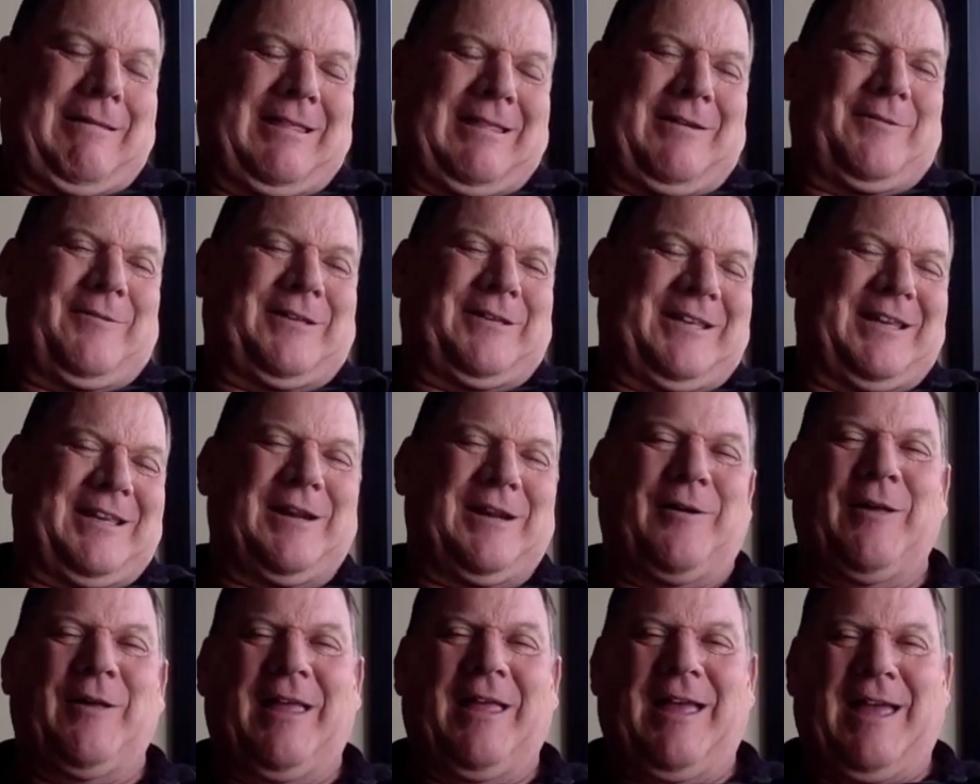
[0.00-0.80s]
there was, you
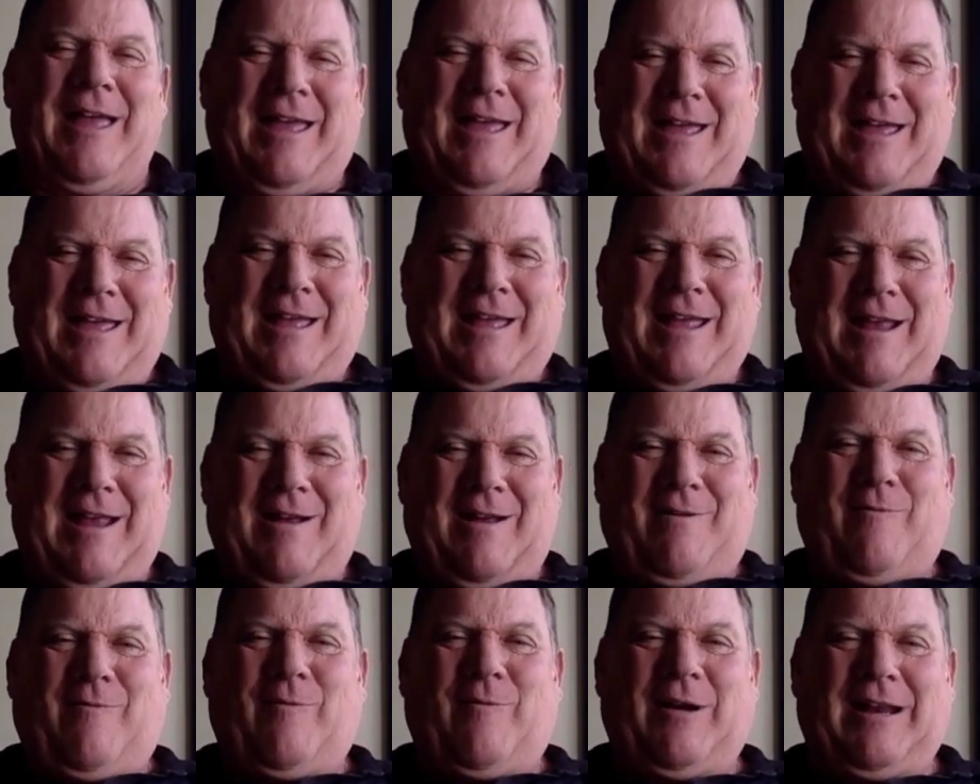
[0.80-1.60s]
know,
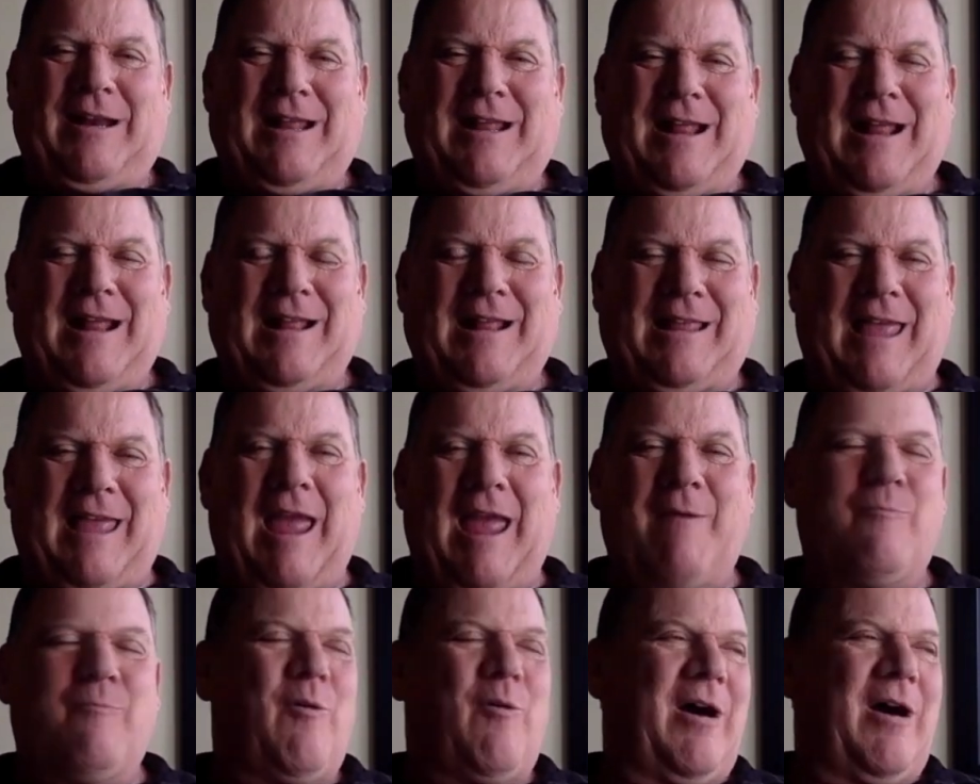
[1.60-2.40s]
one
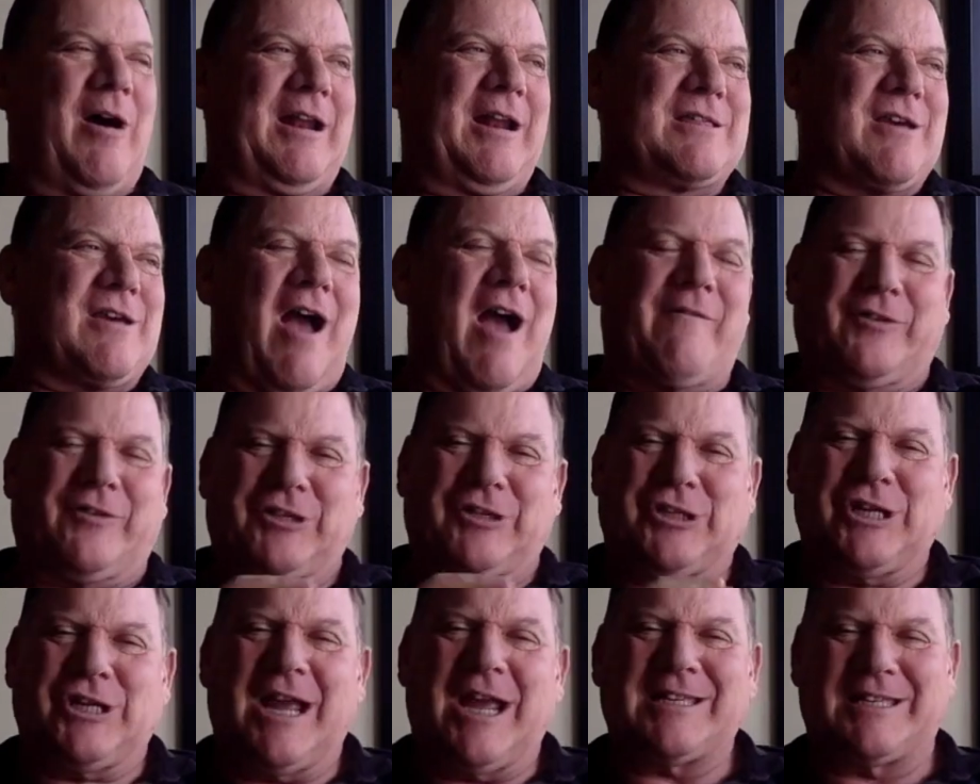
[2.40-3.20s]
came one inch off his
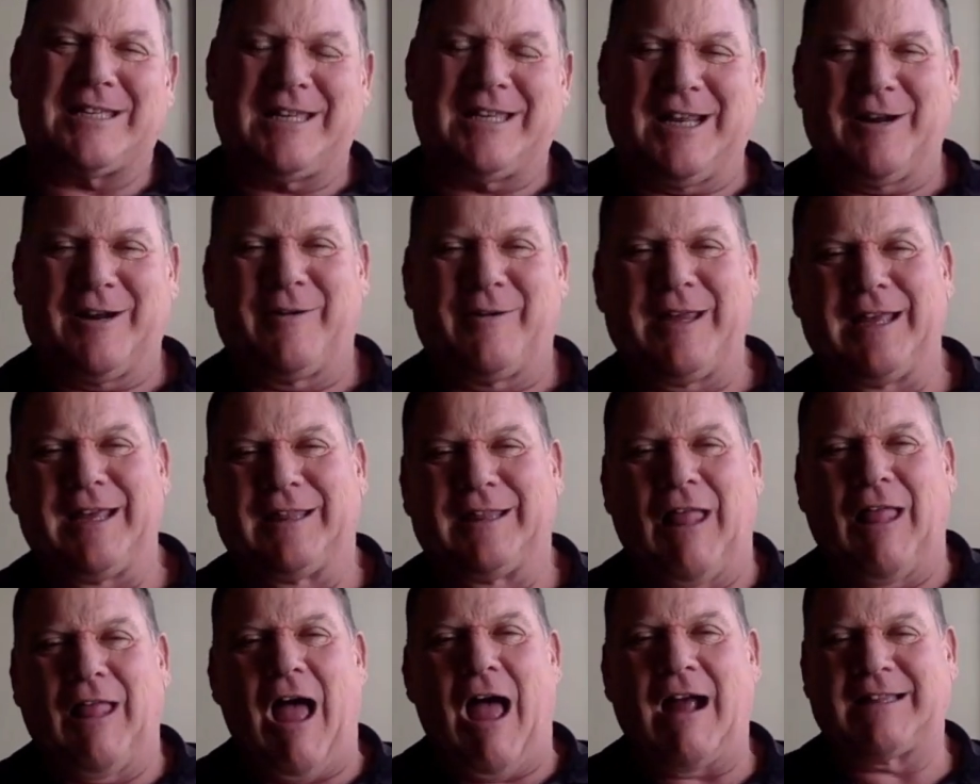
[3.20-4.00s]
chest, you know, he
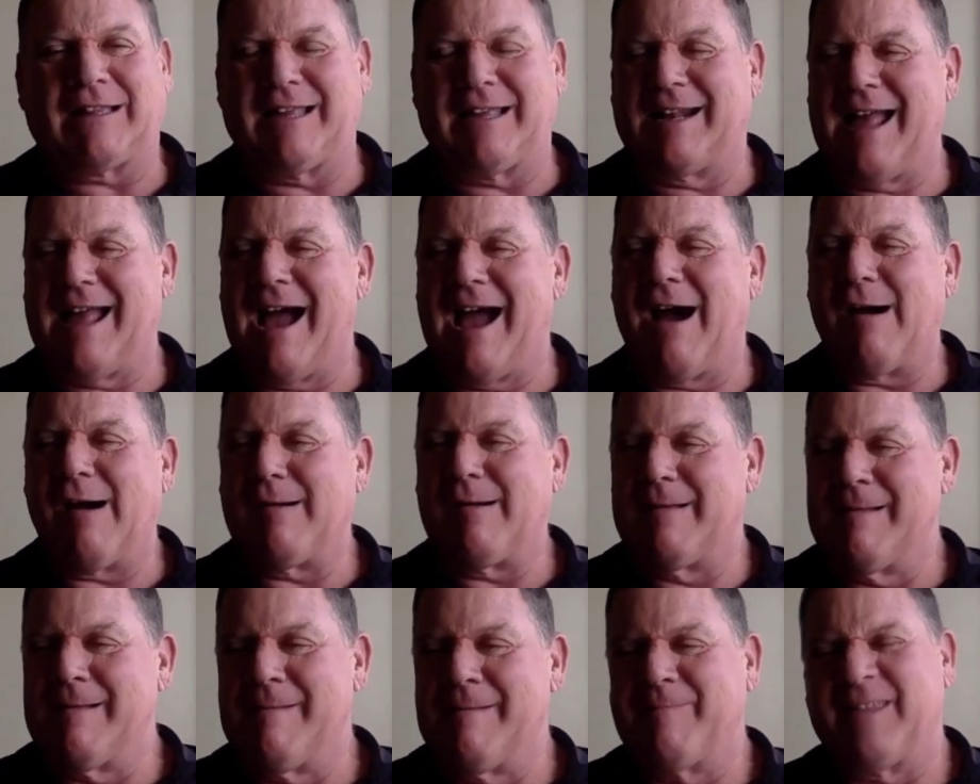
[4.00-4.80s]
had locked it
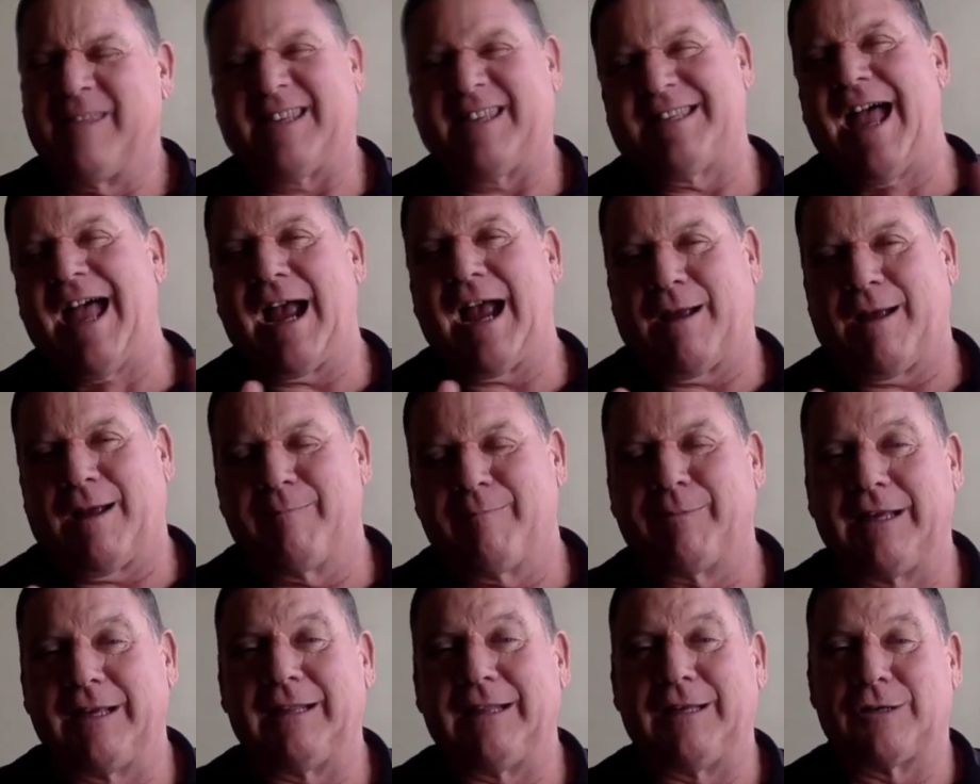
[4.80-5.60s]
out. It's not
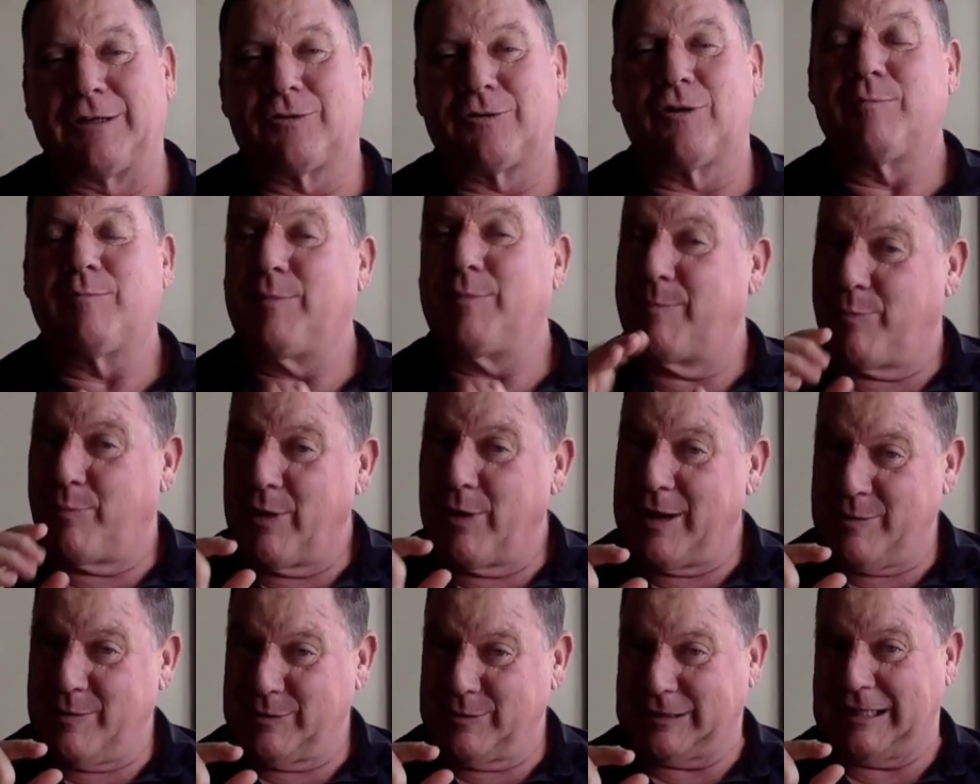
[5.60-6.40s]
completely true, but
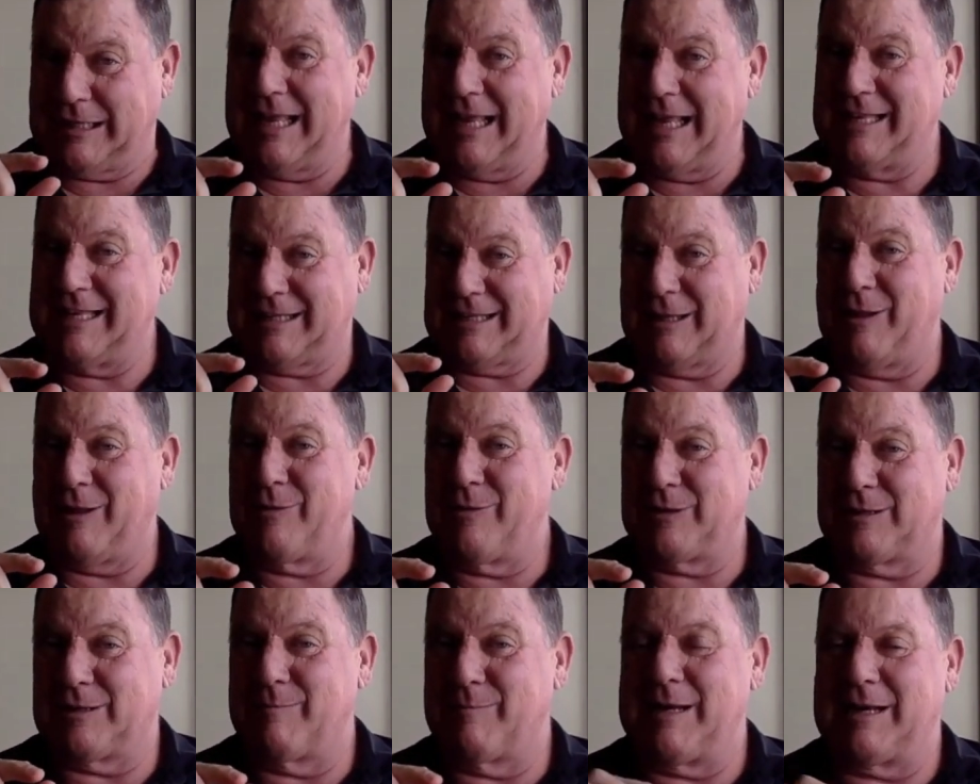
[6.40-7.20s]
boy, it was it's
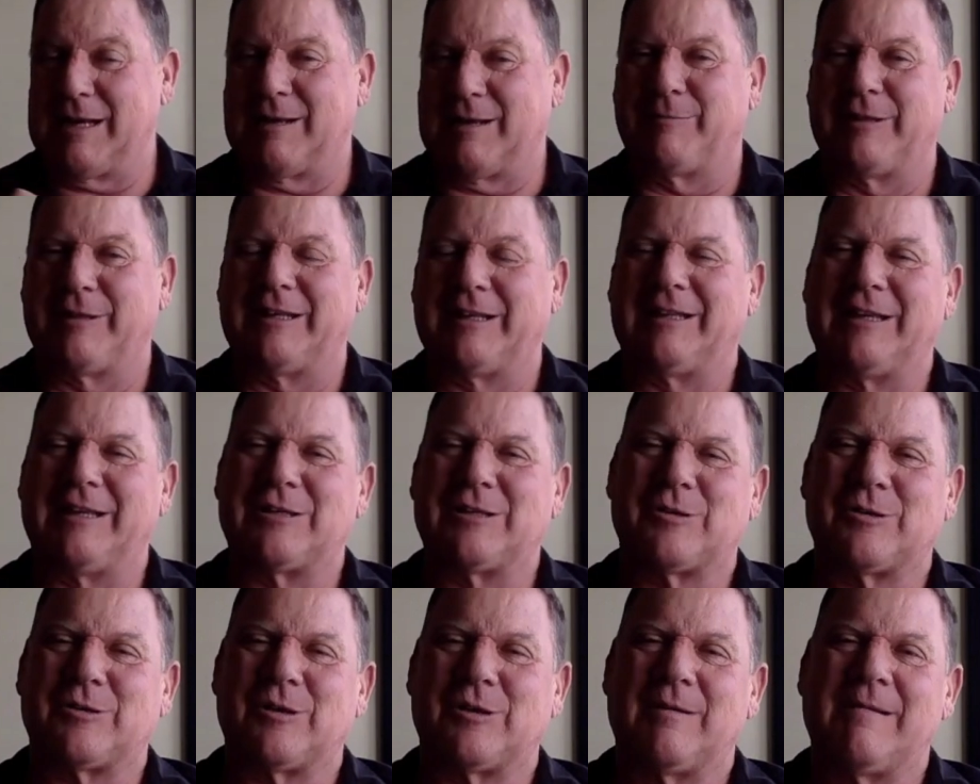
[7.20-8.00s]
close to being completely
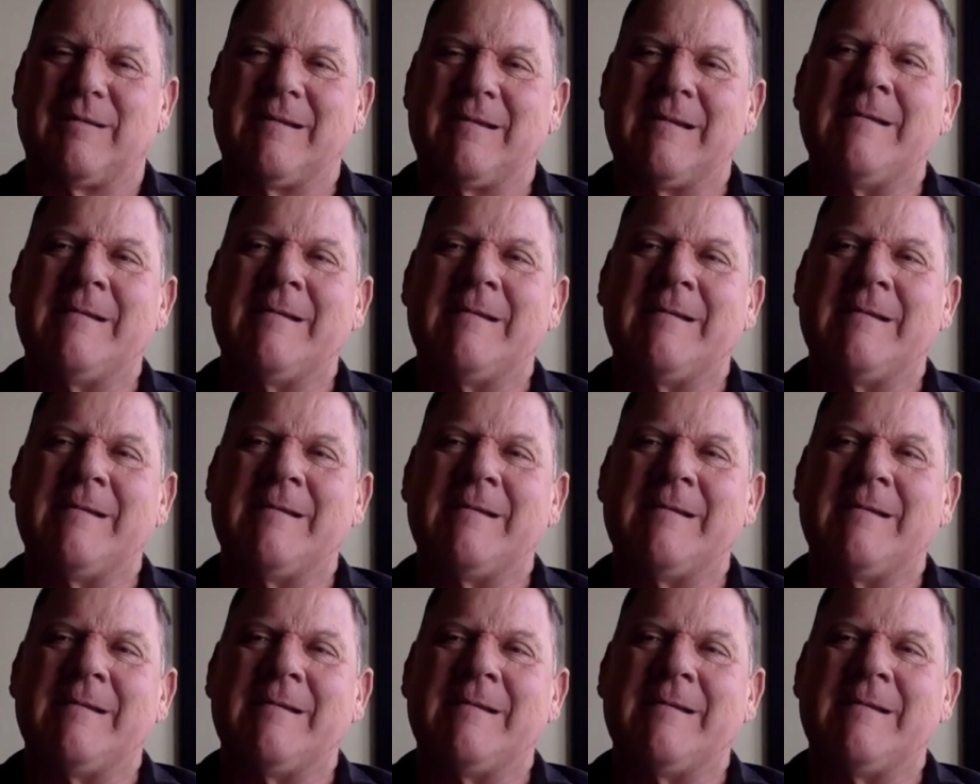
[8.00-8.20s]
true.